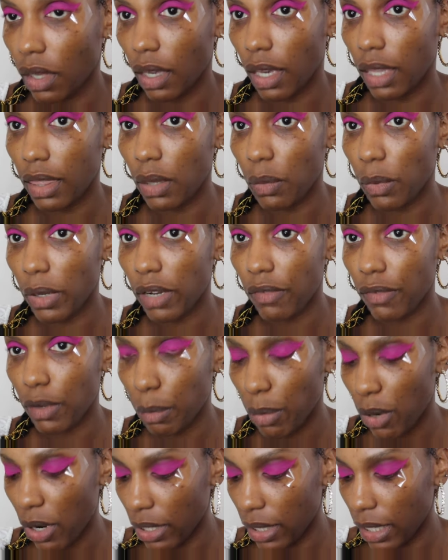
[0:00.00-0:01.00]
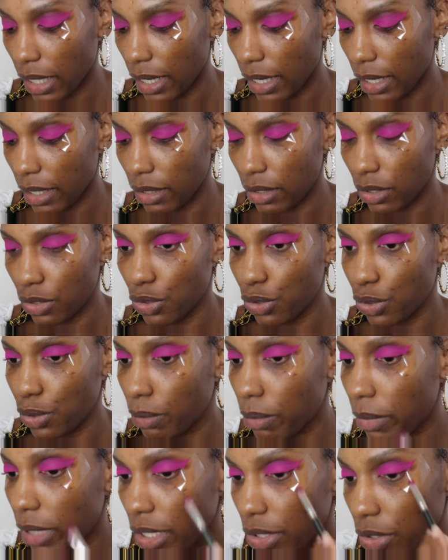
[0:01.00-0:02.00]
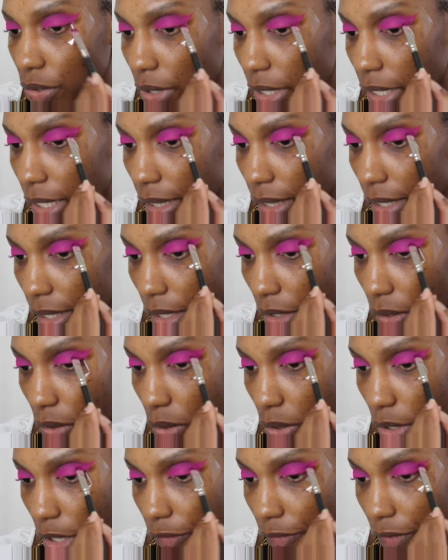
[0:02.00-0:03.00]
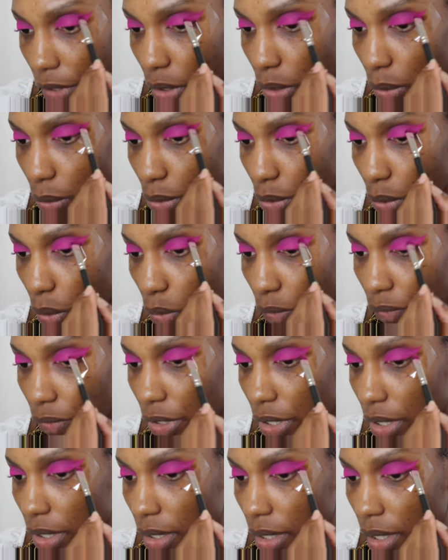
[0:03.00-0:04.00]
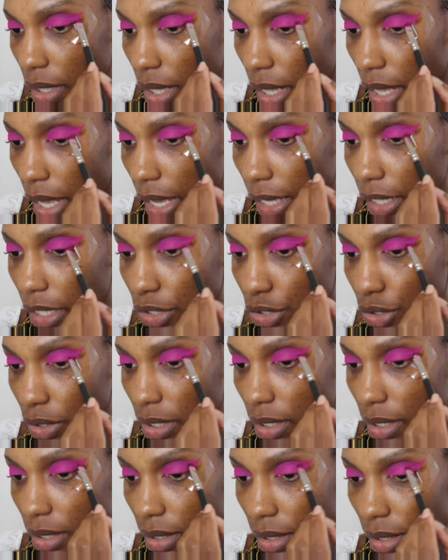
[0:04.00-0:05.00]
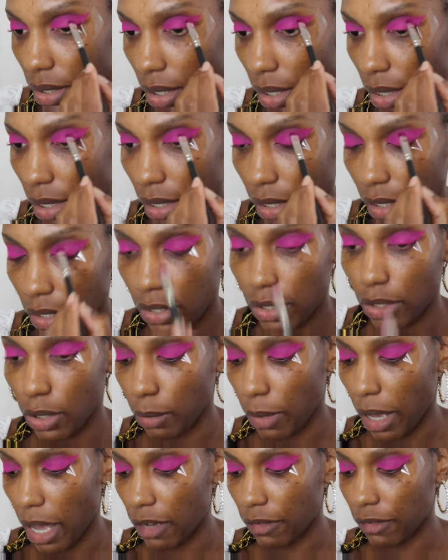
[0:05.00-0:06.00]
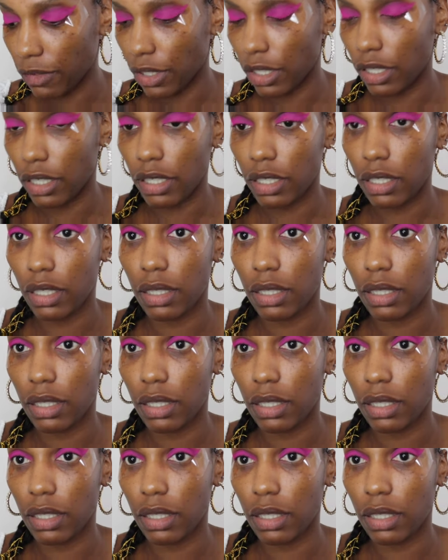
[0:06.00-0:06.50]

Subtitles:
And then whatever part that I do miss or anything, or if it goes over, I can just clean it up after.